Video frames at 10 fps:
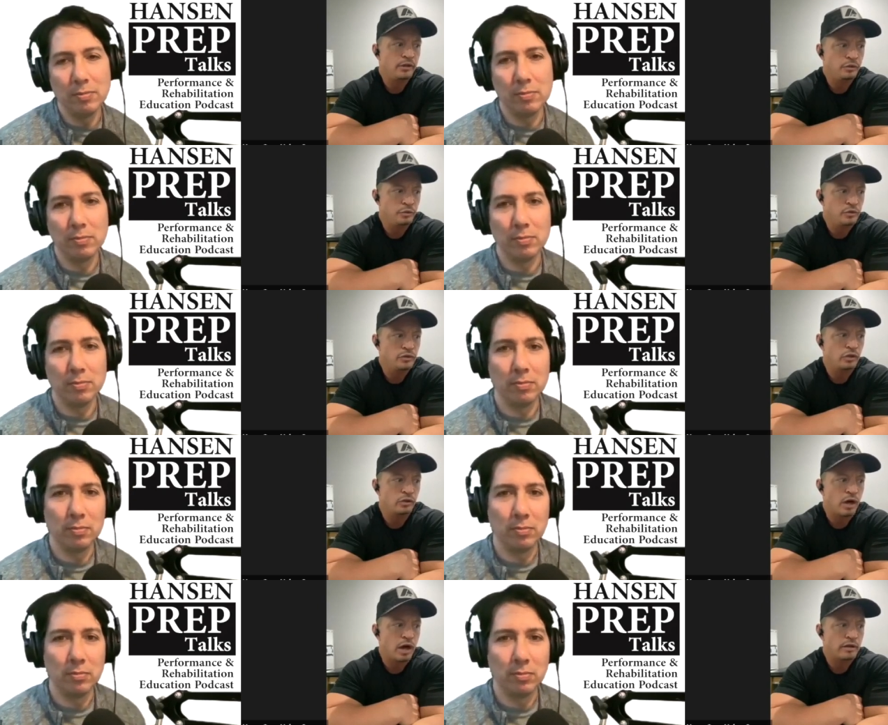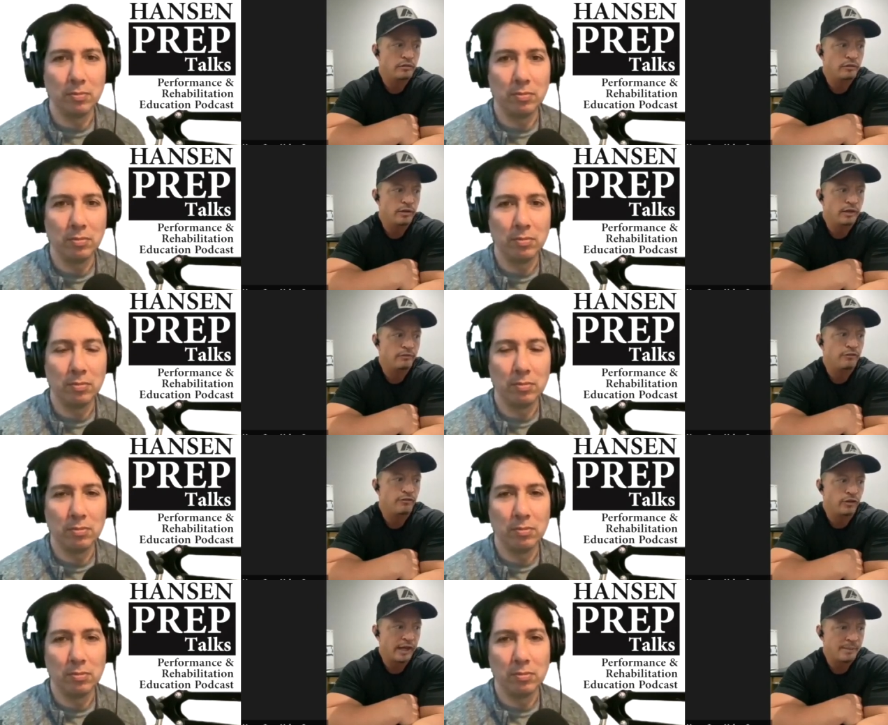Speaker 1: I use a lot of
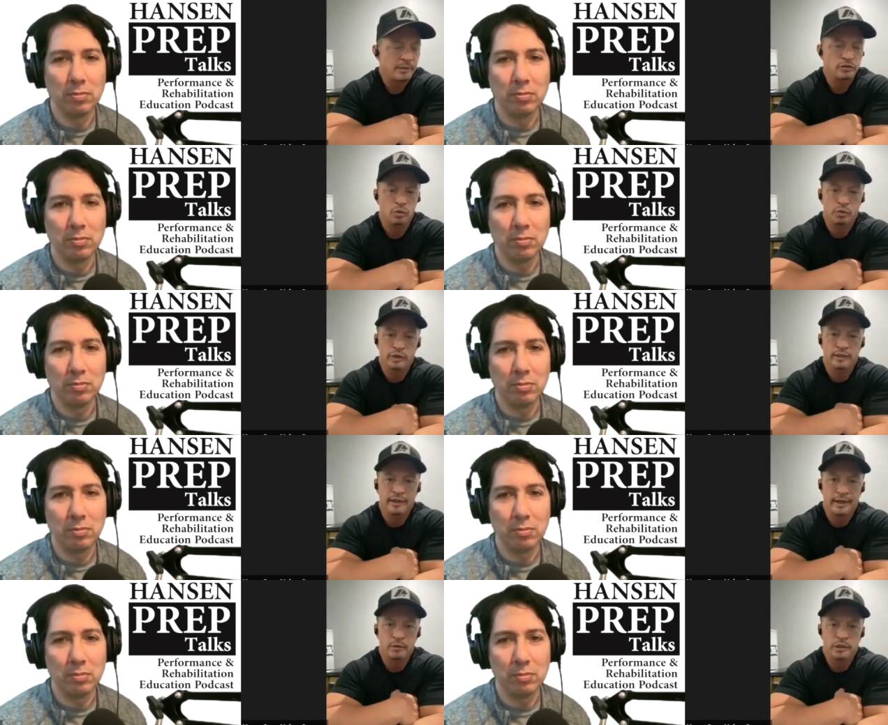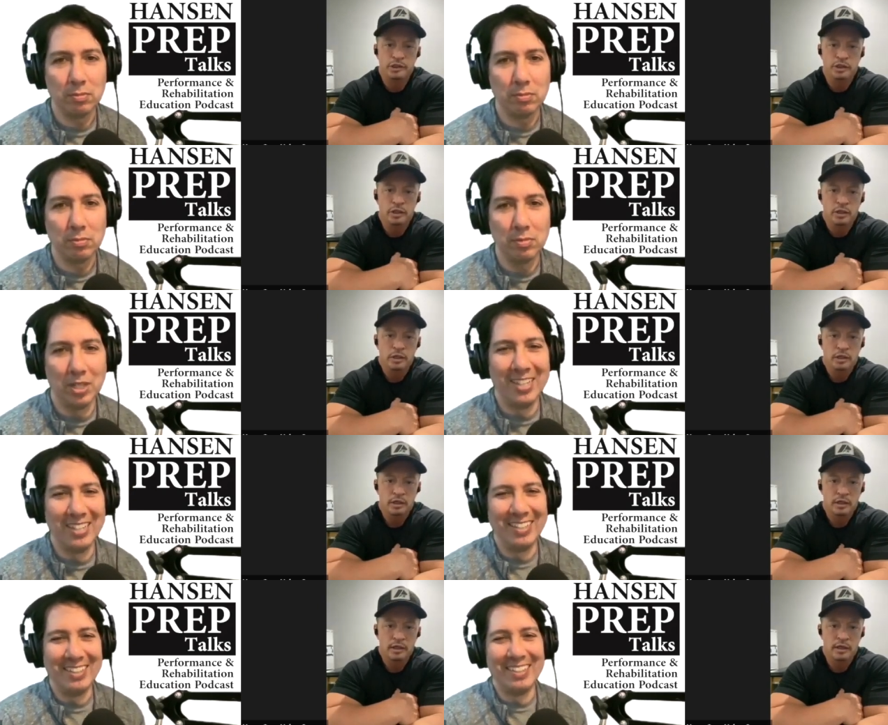inflammatory language,
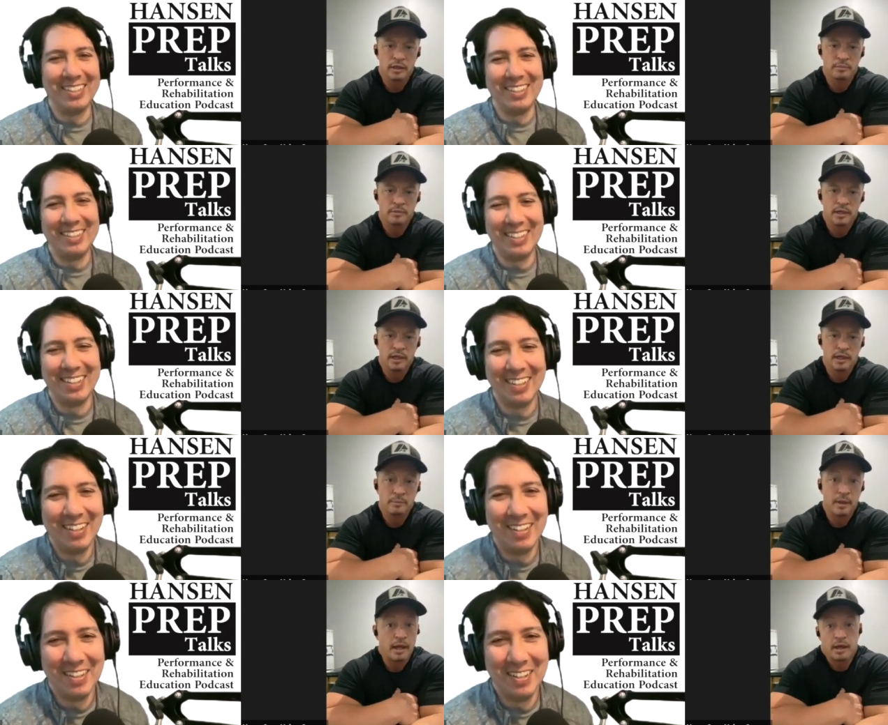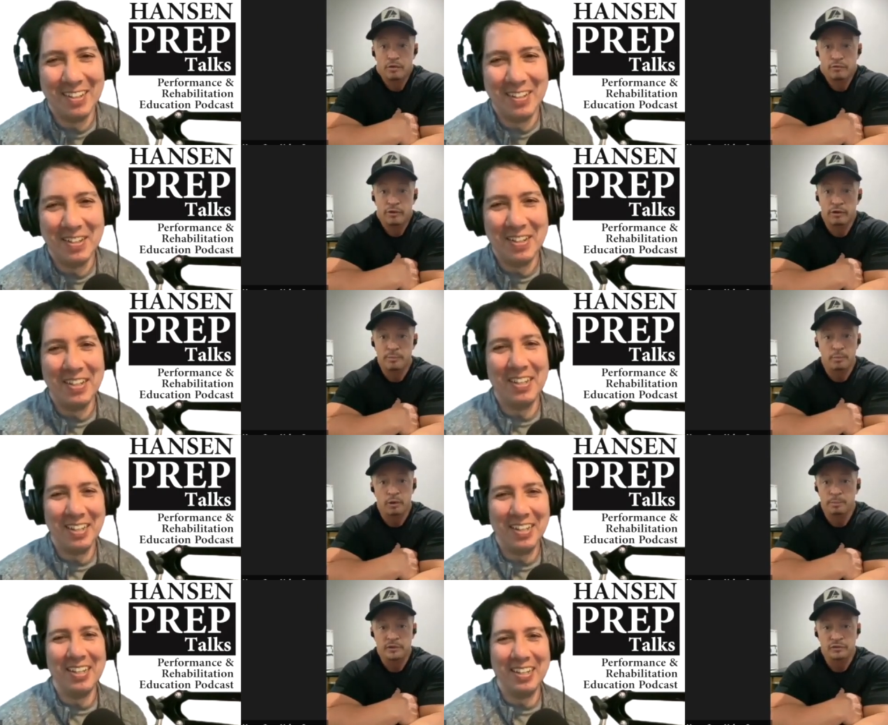um, eh, very
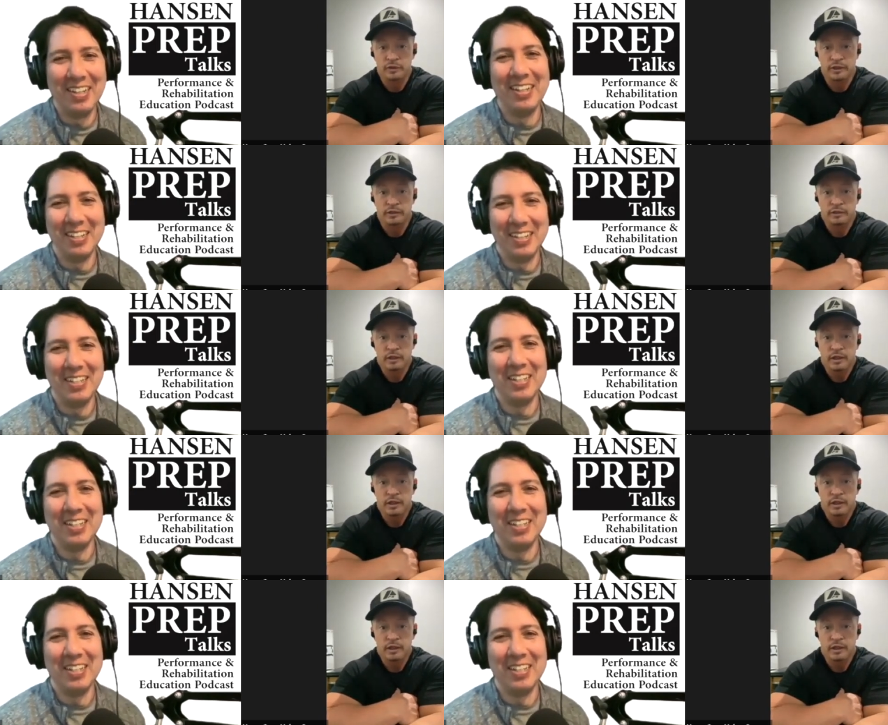purposefully,